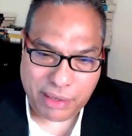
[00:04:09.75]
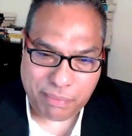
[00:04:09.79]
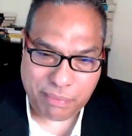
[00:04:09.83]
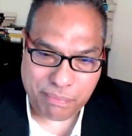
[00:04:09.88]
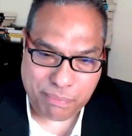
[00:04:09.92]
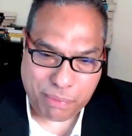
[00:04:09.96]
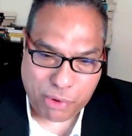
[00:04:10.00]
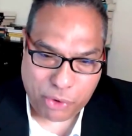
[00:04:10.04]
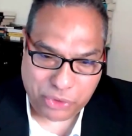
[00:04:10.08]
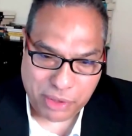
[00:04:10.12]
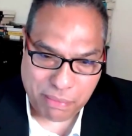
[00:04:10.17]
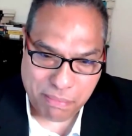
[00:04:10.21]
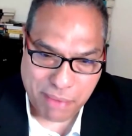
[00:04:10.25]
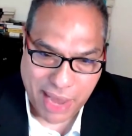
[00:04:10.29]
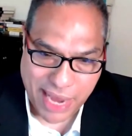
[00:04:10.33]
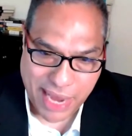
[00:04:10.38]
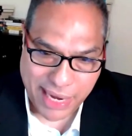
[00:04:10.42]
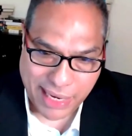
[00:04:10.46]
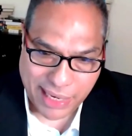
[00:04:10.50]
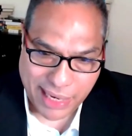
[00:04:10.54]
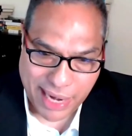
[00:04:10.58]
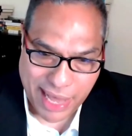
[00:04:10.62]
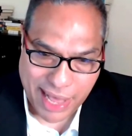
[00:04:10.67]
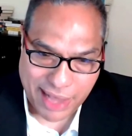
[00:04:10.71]
both in my
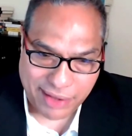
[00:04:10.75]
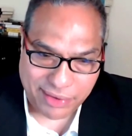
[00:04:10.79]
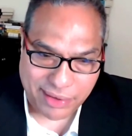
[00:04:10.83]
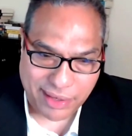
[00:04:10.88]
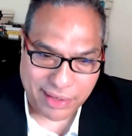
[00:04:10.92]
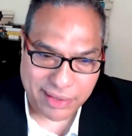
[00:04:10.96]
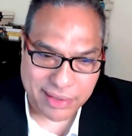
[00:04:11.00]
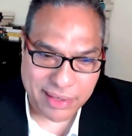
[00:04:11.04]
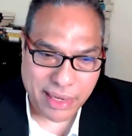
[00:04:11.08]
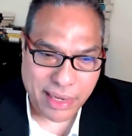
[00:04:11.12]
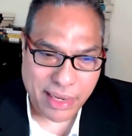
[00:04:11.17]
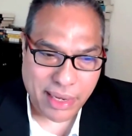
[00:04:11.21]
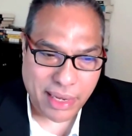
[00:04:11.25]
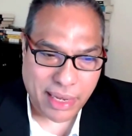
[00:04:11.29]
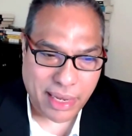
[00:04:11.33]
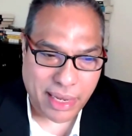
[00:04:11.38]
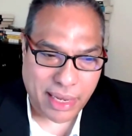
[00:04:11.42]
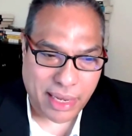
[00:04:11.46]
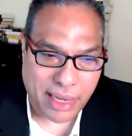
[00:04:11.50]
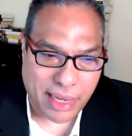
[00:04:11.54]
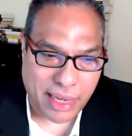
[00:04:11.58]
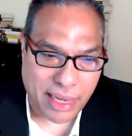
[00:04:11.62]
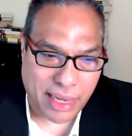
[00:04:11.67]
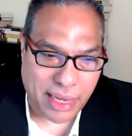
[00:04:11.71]
classes
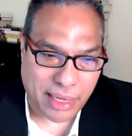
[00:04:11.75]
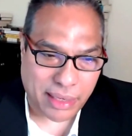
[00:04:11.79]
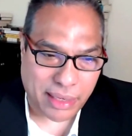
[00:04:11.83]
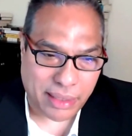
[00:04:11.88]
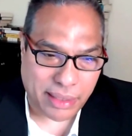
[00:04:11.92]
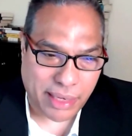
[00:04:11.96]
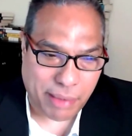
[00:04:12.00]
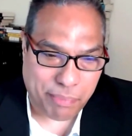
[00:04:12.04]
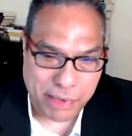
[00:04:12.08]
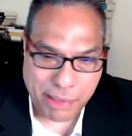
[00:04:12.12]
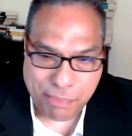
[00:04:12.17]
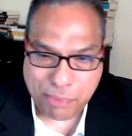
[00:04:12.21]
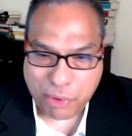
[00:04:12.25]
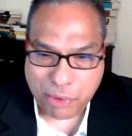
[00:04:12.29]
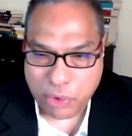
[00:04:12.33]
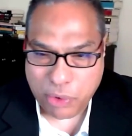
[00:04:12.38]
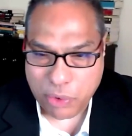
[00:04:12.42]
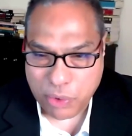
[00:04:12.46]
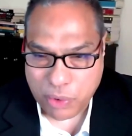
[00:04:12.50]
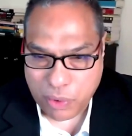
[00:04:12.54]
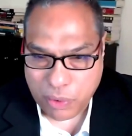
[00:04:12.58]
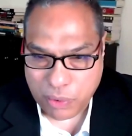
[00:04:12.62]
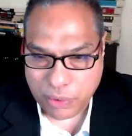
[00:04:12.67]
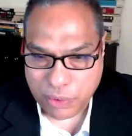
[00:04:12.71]
and the people
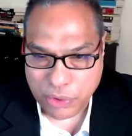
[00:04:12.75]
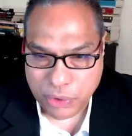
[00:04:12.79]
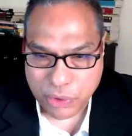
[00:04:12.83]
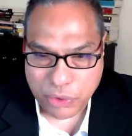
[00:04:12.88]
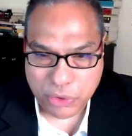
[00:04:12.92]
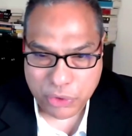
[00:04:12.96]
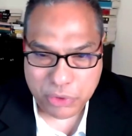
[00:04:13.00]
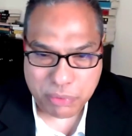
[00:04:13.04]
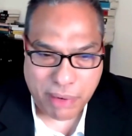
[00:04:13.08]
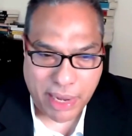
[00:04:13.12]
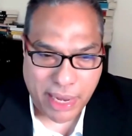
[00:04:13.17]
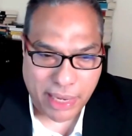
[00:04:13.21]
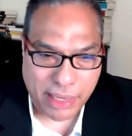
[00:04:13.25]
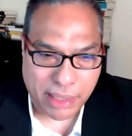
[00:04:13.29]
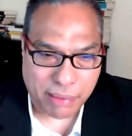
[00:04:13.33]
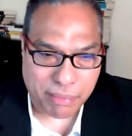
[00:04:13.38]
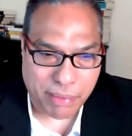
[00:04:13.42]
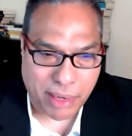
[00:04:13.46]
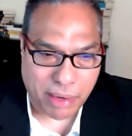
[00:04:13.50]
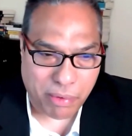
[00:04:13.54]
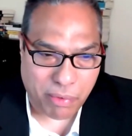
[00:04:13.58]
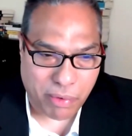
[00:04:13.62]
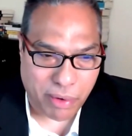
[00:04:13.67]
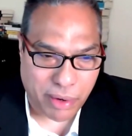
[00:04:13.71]
who use my
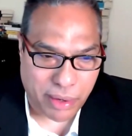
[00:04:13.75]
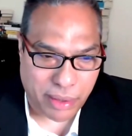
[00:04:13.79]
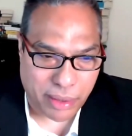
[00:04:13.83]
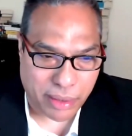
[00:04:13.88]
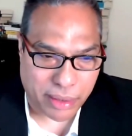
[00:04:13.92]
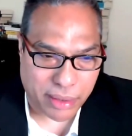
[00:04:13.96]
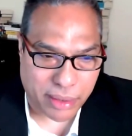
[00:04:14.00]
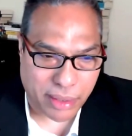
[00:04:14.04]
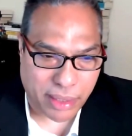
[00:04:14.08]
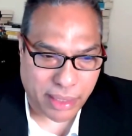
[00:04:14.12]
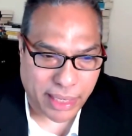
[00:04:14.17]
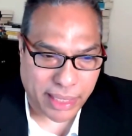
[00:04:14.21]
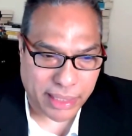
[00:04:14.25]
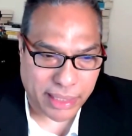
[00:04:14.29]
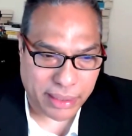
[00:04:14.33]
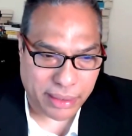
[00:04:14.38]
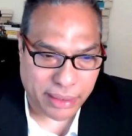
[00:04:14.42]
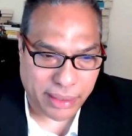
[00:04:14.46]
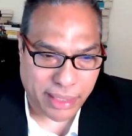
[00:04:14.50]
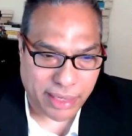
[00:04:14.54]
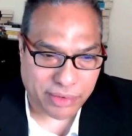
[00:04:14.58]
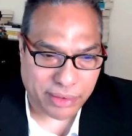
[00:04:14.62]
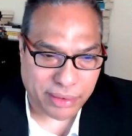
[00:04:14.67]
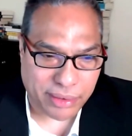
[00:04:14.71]
my work and
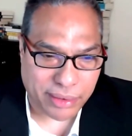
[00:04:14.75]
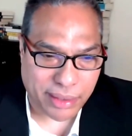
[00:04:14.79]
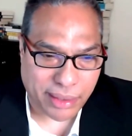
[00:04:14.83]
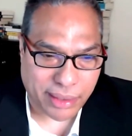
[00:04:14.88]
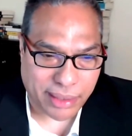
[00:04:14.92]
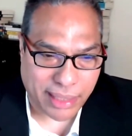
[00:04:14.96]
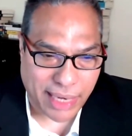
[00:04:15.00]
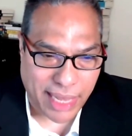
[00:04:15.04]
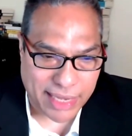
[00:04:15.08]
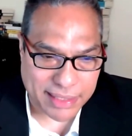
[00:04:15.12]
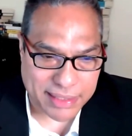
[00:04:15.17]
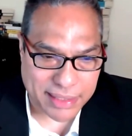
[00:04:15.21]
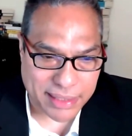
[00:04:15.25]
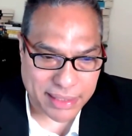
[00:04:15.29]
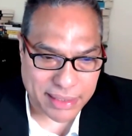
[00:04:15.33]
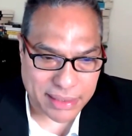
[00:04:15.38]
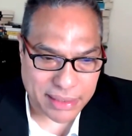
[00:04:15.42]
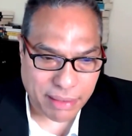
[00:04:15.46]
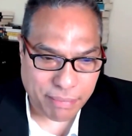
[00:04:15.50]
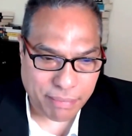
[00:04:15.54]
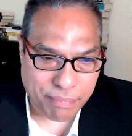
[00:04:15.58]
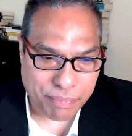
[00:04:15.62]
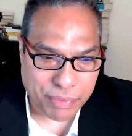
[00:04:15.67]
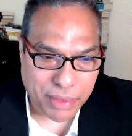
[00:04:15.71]
ideas in their
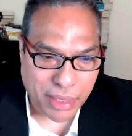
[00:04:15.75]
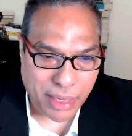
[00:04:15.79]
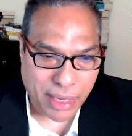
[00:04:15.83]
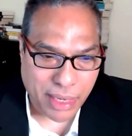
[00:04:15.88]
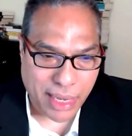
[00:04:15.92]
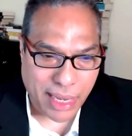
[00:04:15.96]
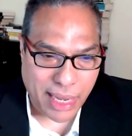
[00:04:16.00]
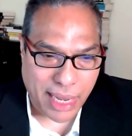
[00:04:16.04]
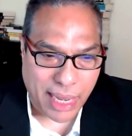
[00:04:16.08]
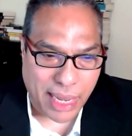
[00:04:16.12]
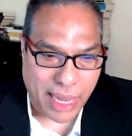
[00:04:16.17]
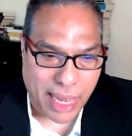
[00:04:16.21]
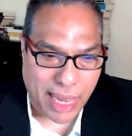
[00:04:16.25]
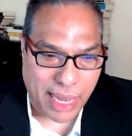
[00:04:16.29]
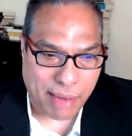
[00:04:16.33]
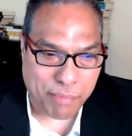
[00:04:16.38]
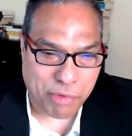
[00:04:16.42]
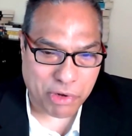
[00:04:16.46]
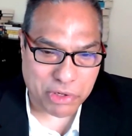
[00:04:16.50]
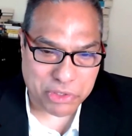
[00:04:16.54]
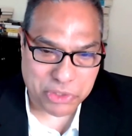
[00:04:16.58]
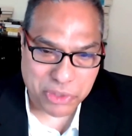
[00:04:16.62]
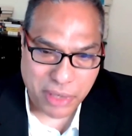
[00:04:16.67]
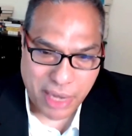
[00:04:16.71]
classes. I'm
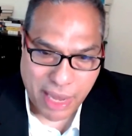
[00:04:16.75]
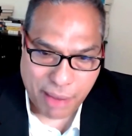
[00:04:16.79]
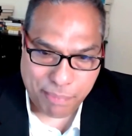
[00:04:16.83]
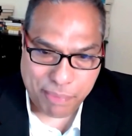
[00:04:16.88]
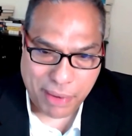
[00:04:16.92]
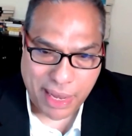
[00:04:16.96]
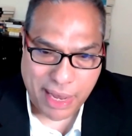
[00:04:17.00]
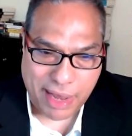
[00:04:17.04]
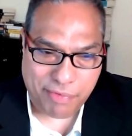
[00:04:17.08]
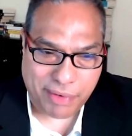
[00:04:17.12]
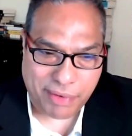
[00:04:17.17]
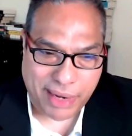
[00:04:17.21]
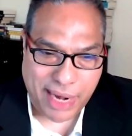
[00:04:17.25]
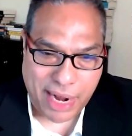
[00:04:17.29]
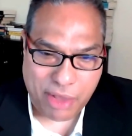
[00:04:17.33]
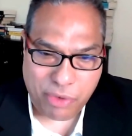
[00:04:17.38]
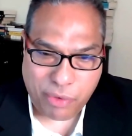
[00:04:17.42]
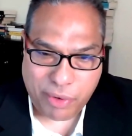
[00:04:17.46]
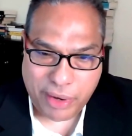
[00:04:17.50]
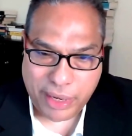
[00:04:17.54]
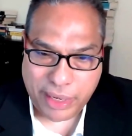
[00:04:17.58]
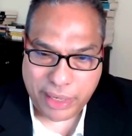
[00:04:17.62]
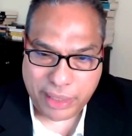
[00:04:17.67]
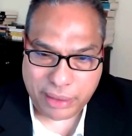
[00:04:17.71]
also happy I have
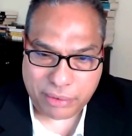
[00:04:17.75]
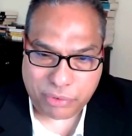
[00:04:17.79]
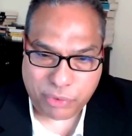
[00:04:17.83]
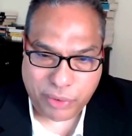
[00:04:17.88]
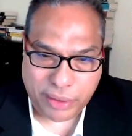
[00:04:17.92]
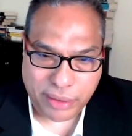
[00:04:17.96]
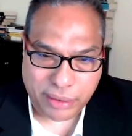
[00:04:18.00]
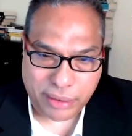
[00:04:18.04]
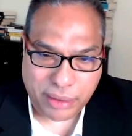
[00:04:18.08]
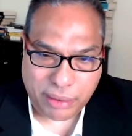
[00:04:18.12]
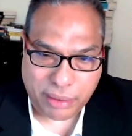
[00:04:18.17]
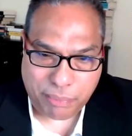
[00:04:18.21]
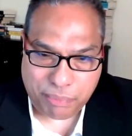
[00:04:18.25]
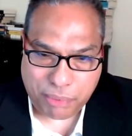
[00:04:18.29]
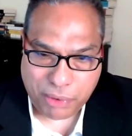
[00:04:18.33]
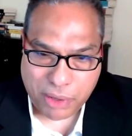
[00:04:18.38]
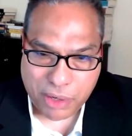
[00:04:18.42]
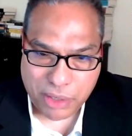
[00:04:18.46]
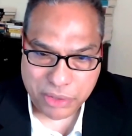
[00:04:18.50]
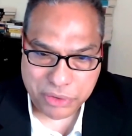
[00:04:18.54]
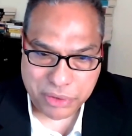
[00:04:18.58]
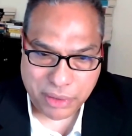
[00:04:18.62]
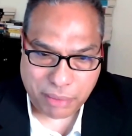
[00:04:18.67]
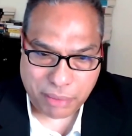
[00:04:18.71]
graduated 20
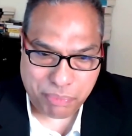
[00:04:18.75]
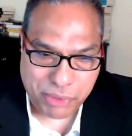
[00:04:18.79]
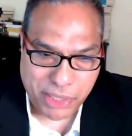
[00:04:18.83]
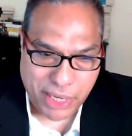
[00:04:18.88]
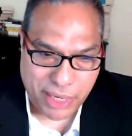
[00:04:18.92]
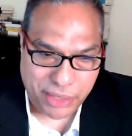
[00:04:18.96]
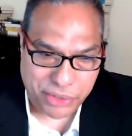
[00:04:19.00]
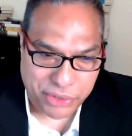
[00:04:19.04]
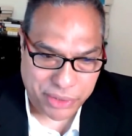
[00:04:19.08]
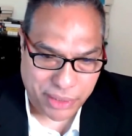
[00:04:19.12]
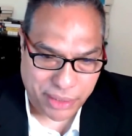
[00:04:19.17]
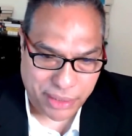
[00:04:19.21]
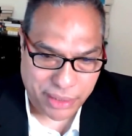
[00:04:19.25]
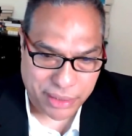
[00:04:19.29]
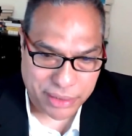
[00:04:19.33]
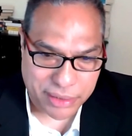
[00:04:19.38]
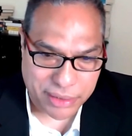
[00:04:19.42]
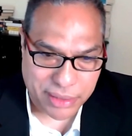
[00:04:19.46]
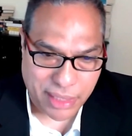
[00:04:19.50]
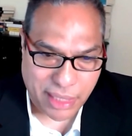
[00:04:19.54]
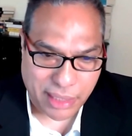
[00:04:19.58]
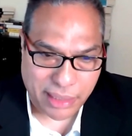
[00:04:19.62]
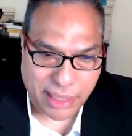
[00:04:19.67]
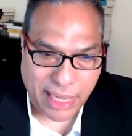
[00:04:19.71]
plus
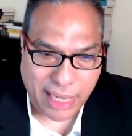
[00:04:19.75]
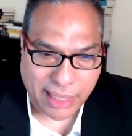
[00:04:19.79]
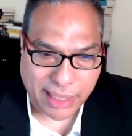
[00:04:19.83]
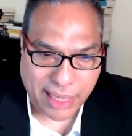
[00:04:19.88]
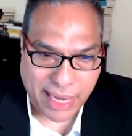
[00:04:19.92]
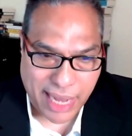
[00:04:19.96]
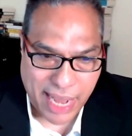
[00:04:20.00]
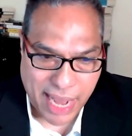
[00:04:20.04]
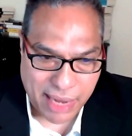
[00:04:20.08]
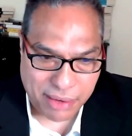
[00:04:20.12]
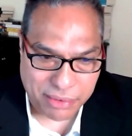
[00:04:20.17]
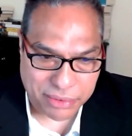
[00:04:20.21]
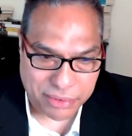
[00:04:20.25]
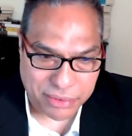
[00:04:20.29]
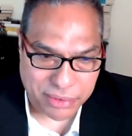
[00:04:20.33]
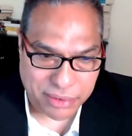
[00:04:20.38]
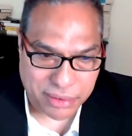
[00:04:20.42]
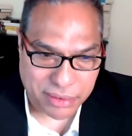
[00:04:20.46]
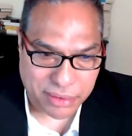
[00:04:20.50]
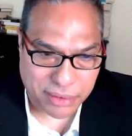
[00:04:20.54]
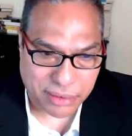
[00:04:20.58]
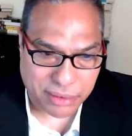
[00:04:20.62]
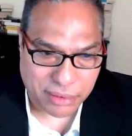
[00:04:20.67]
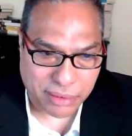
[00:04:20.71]
PhDs, and that
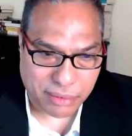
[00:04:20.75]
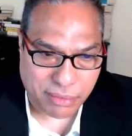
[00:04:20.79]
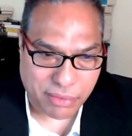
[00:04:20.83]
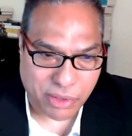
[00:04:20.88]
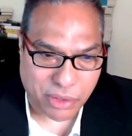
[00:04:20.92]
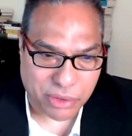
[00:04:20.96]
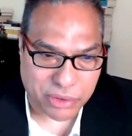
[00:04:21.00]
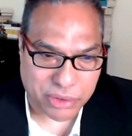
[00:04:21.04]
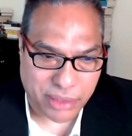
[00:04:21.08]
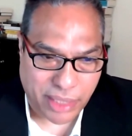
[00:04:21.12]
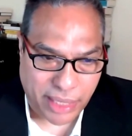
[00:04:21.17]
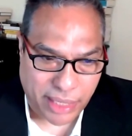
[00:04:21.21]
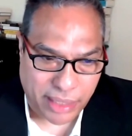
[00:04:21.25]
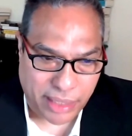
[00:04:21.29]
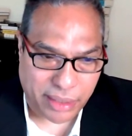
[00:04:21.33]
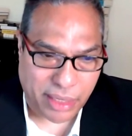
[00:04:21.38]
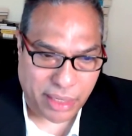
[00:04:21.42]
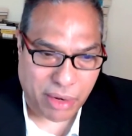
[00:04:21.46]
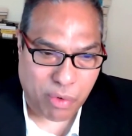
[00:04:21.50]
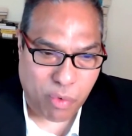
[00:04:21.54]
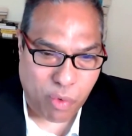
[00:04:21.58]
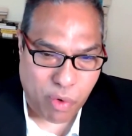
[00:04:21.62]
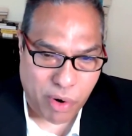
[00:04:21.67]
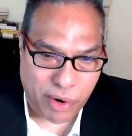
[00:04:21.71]
counts because then
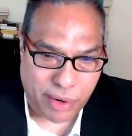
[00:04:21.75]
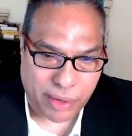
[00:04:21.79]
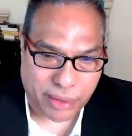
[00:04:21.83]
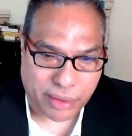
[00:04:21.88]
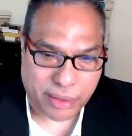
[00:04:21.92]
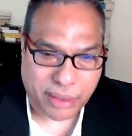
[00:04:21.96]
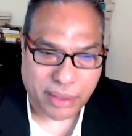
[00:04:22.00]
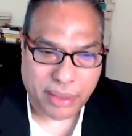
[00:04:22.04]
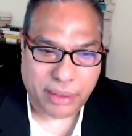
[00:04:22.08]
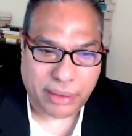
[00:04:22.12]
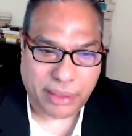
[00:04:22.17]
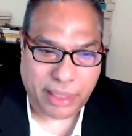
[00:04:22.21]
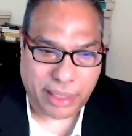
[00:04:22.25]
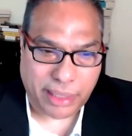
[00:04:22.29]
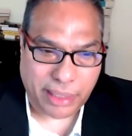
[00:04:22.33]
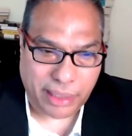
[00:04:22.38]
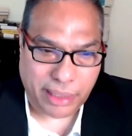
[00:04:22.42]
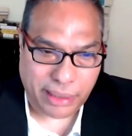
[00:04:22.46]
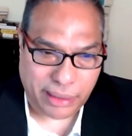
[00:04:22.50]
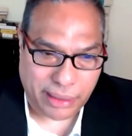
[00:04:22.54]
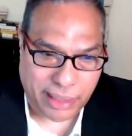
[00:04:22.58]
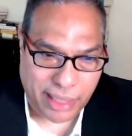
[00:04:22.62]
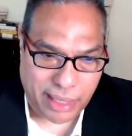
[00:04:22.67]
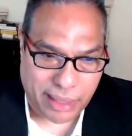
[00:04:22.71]
the work, the
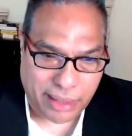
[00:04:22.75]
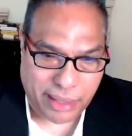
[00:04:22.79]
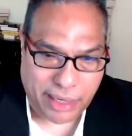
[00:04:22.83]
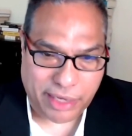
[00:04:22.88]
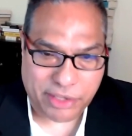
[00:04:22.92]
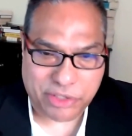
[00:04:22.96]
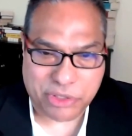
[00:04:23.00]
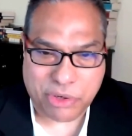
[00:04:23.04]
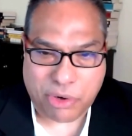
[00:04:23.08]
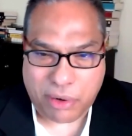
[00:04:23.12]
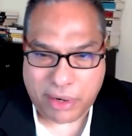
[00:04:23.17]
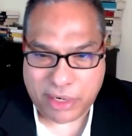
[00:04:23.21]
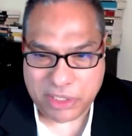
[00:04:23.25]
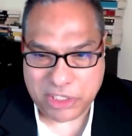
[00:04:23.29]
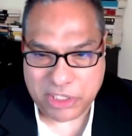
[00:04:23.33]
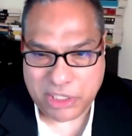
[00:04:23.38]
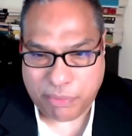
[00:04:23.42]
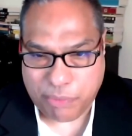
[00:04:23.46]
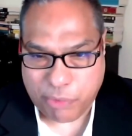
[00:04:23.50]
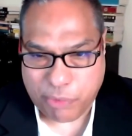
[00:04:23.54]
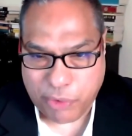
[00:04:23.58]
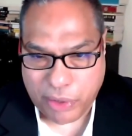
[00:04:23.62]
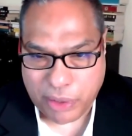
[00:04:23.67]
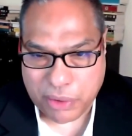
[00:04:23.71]
critical race
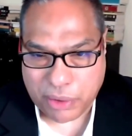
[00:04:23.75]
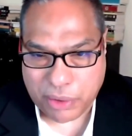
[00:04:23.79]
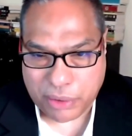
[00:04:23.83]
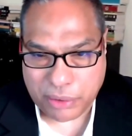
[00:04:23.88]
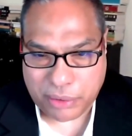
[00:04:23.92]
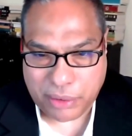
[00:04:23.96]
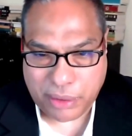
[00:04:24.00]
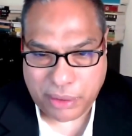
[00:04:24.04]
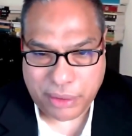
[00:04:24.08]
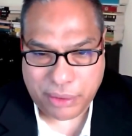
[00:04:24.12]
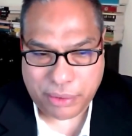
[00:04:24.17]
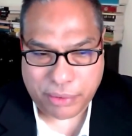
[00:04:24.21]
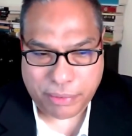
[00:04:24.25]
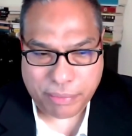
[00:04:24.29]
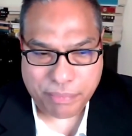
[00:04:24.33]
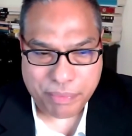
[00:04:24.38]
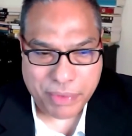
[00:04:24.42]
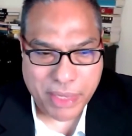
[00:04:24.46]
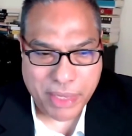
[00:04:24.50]
scholarship will continue.